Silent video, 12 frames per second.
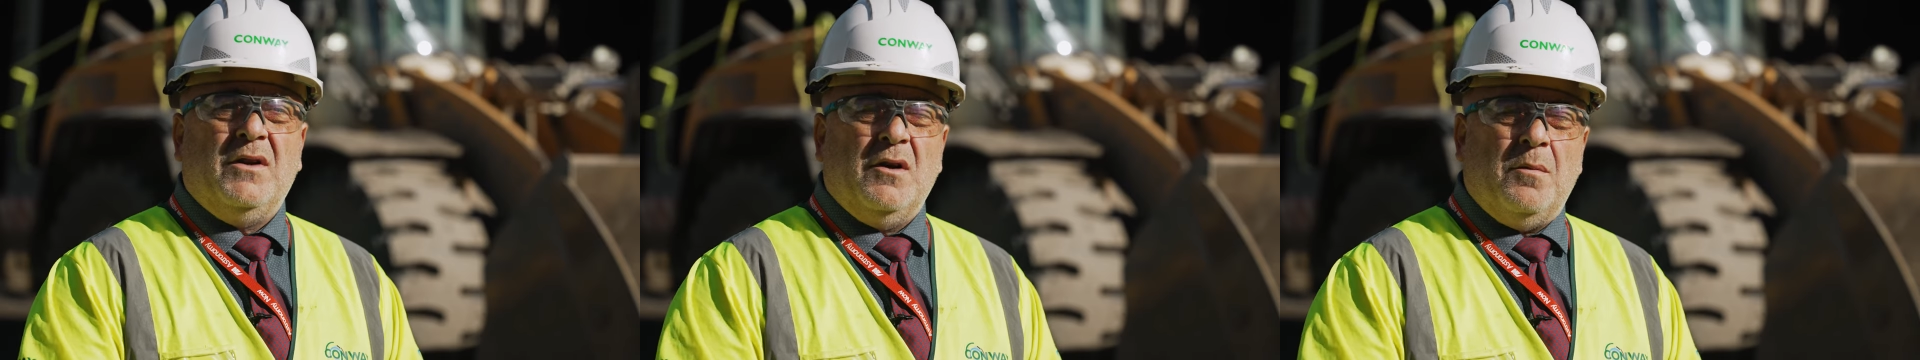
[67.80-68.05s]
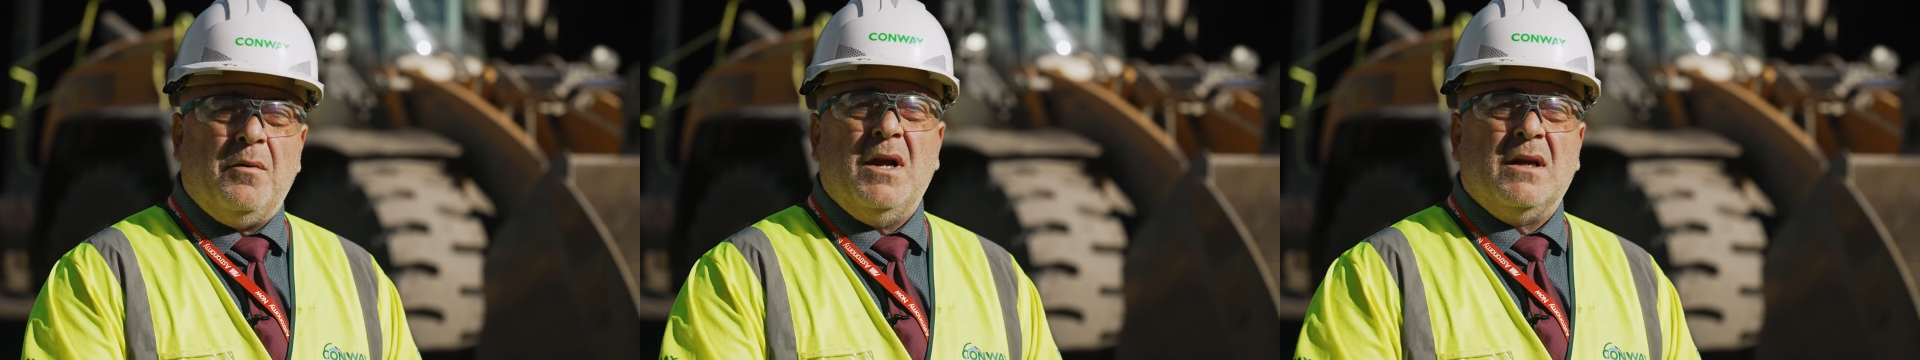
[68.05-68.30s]
the
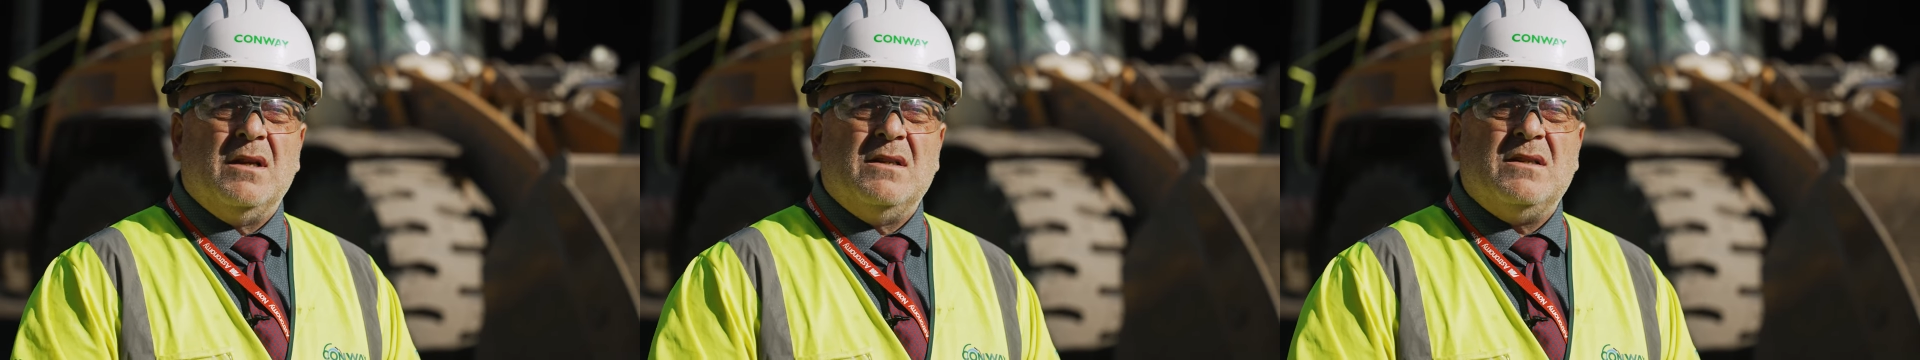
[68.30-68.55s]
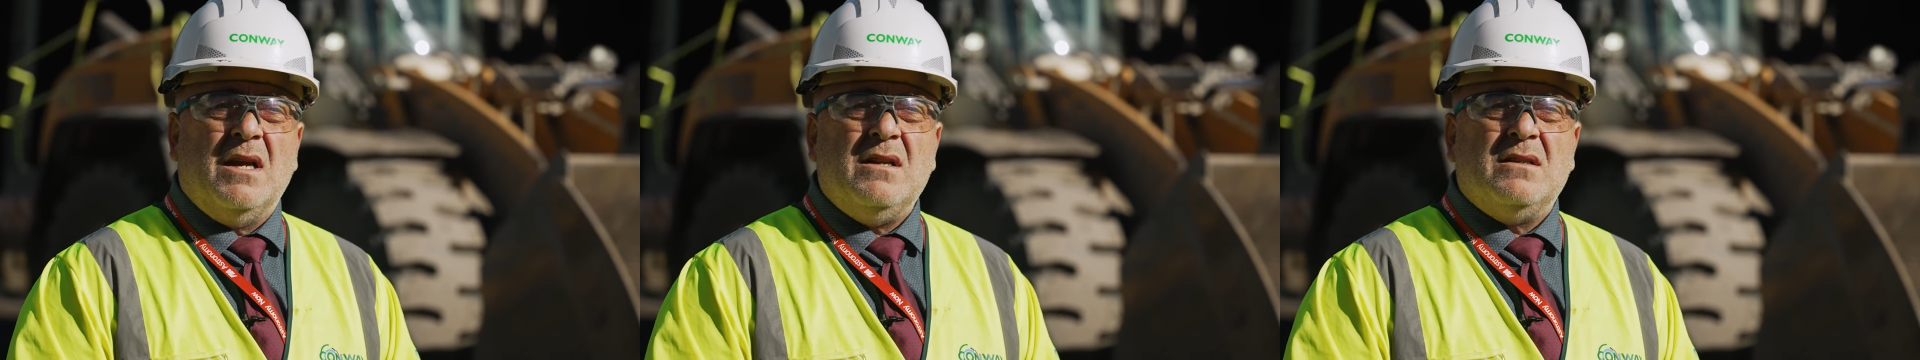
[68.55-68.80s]
operator can
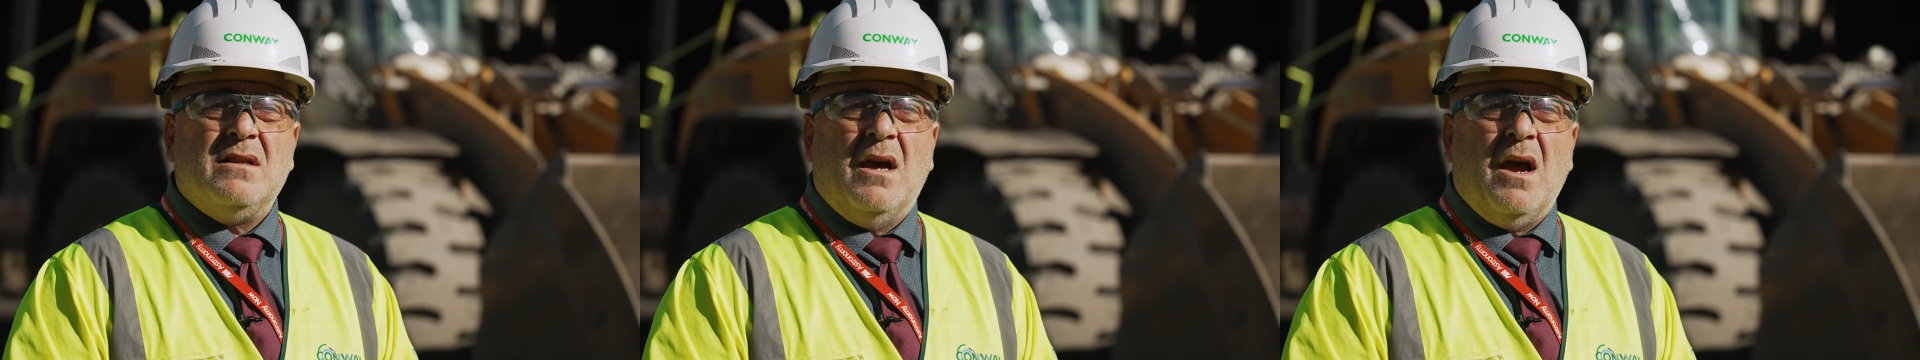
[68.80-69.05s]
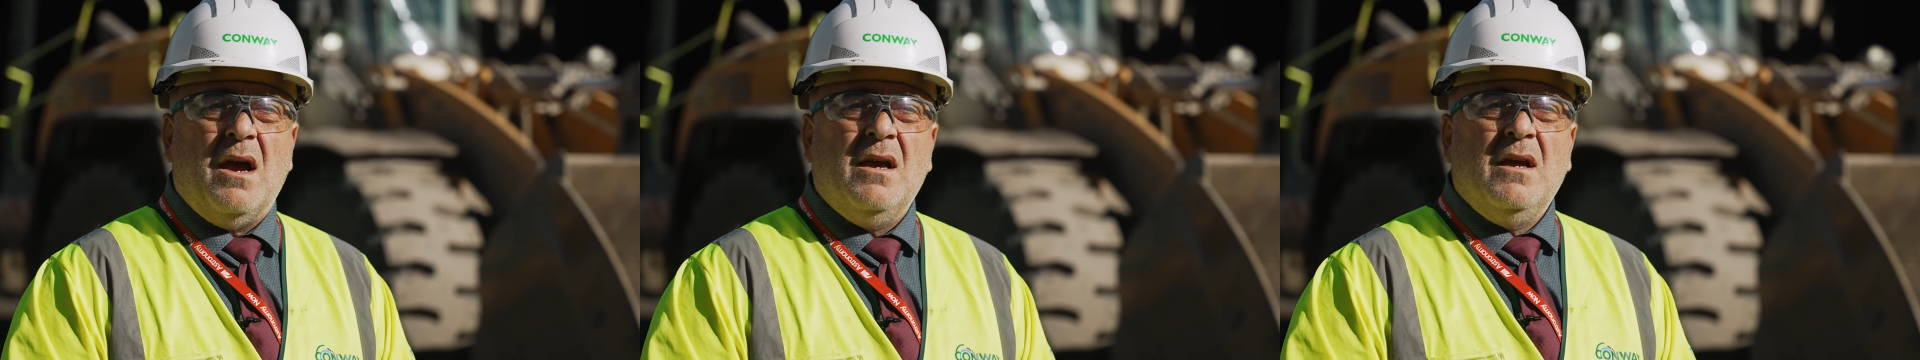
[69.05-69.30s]
sense
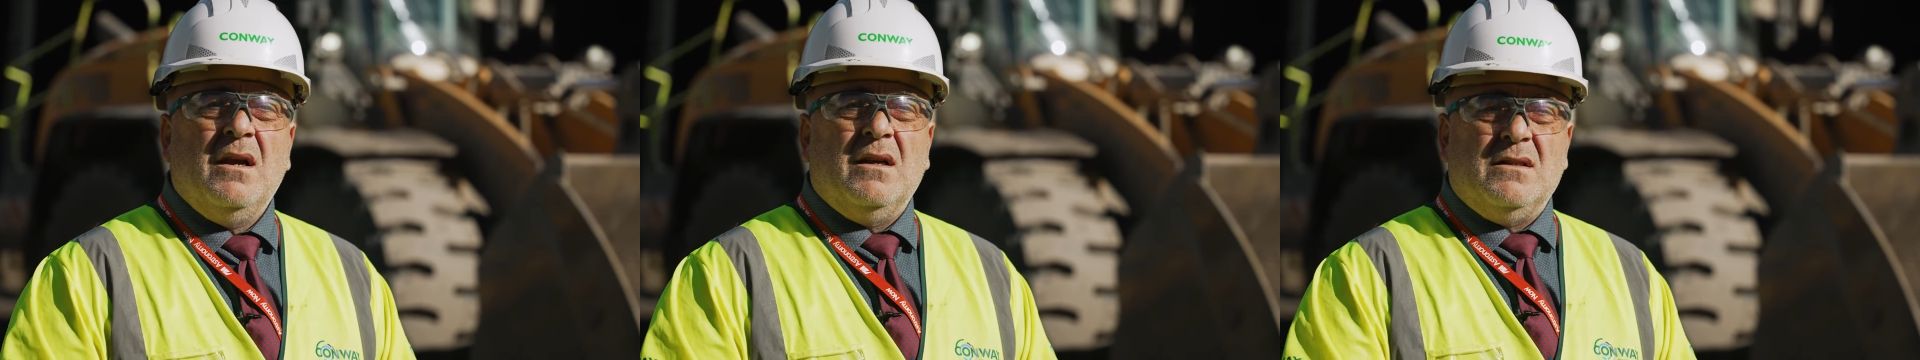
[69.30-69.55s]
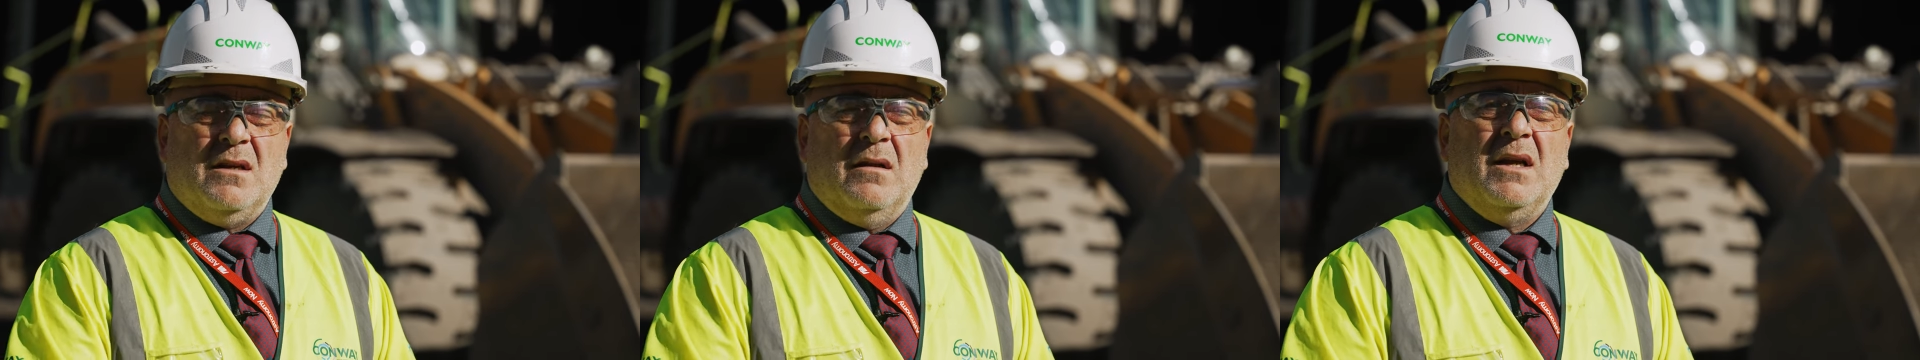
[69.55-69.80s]
that,
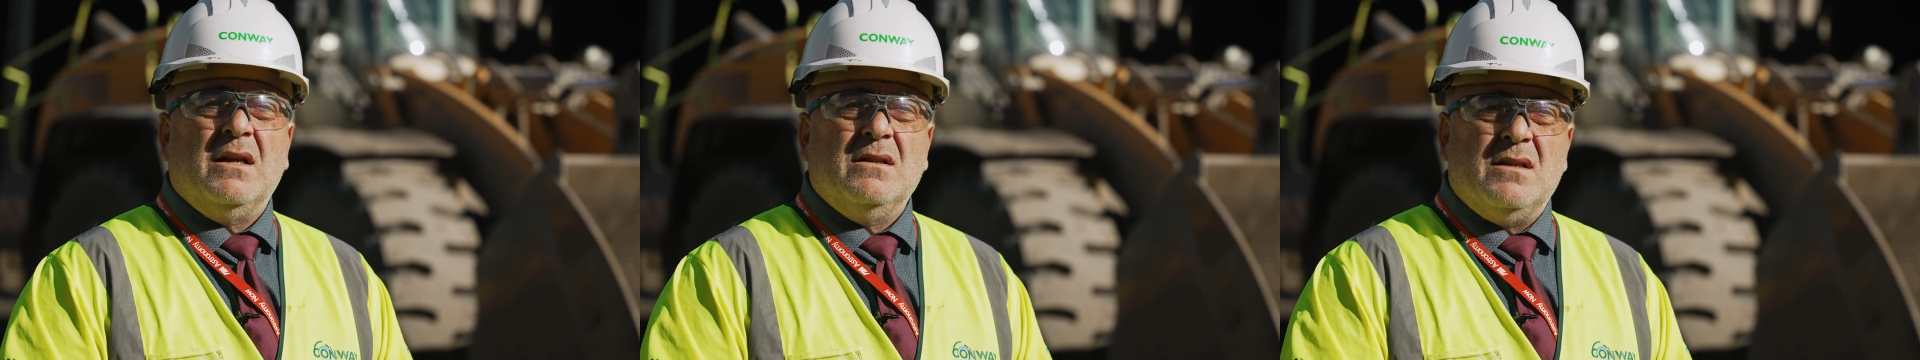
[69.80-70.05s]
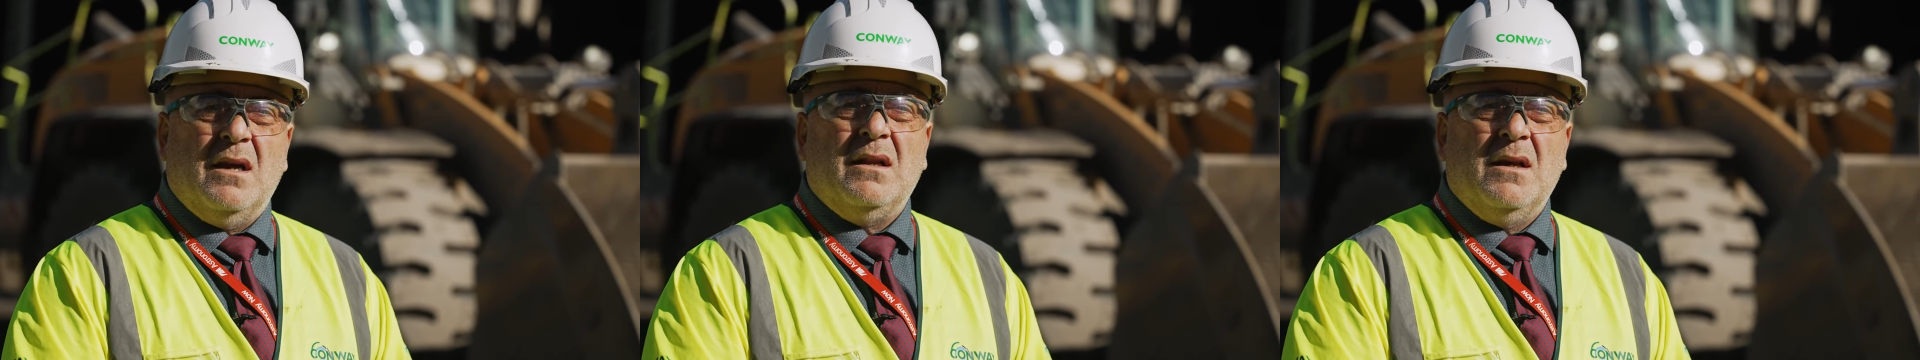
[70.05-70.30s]
and so they can
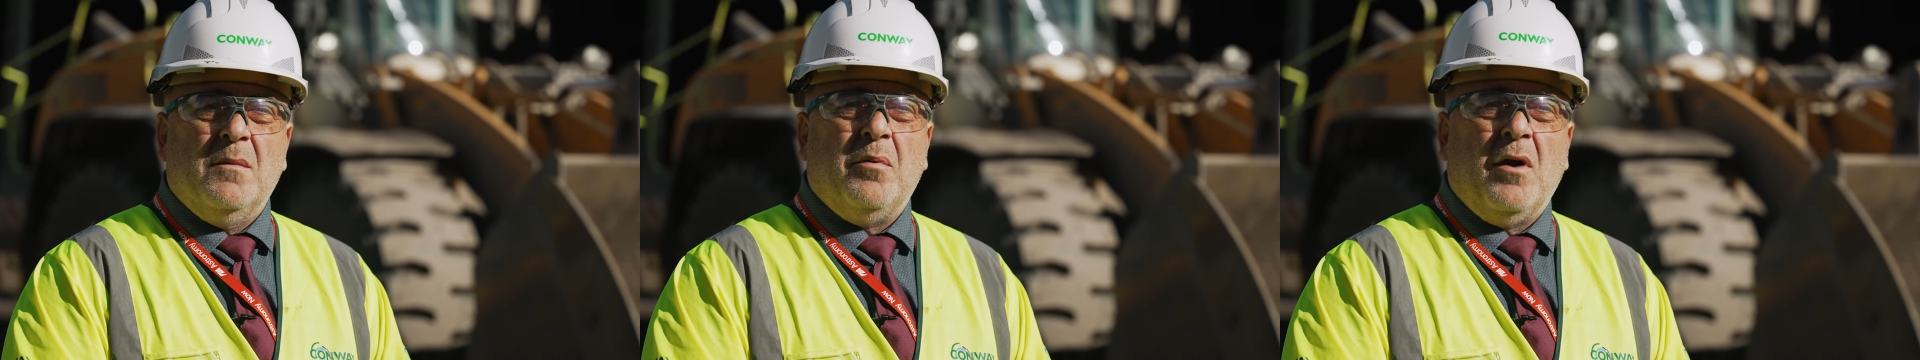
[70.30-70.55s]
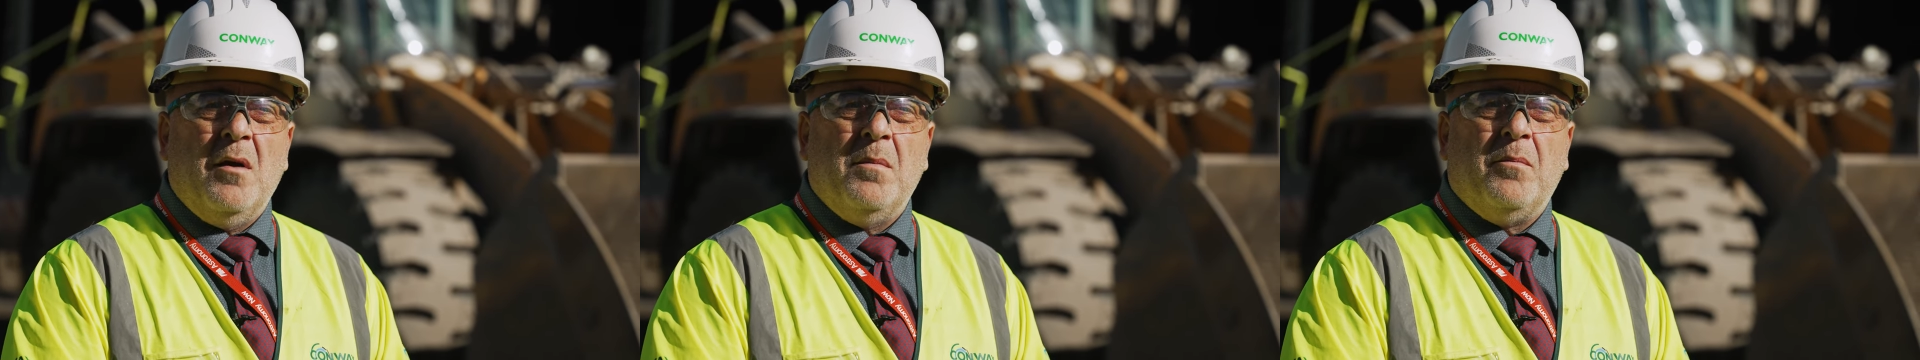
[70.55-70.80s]
take the
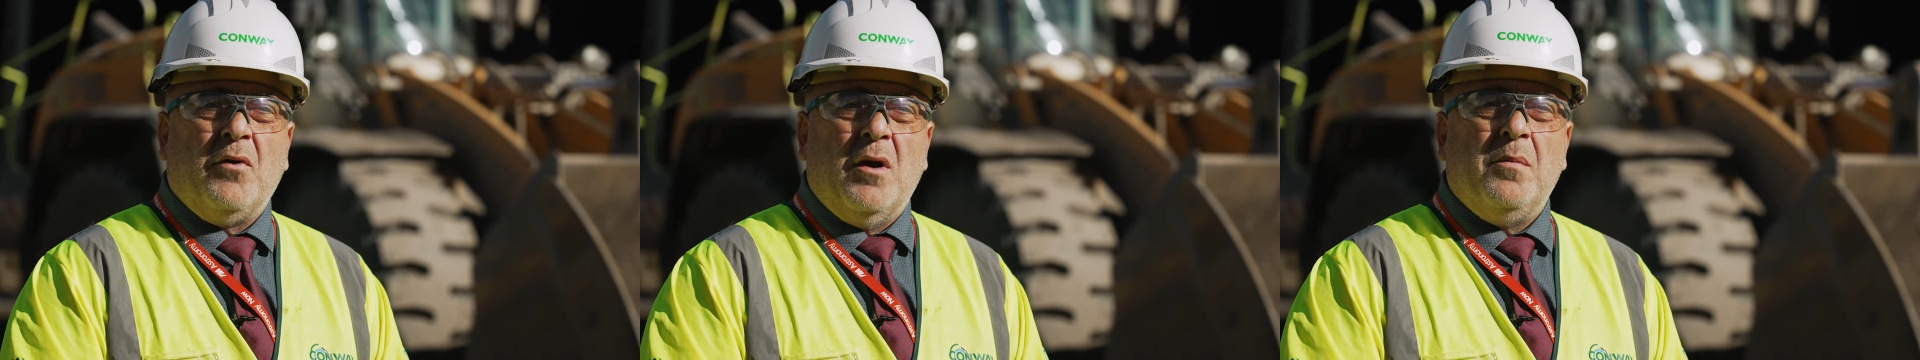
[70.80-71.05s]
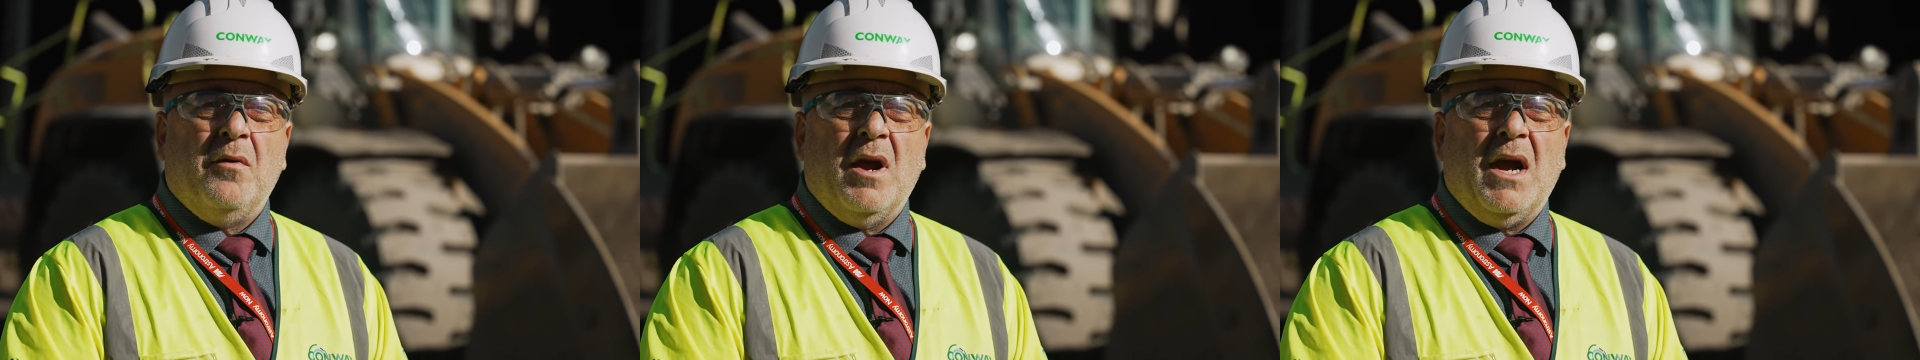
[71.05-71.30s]

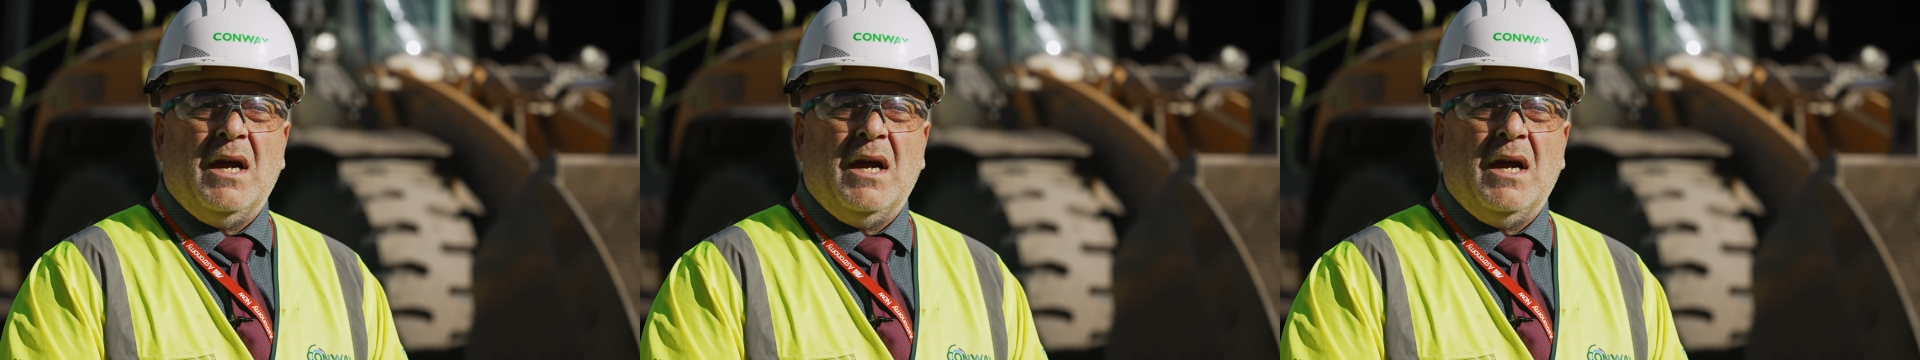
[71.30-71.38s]
appropriate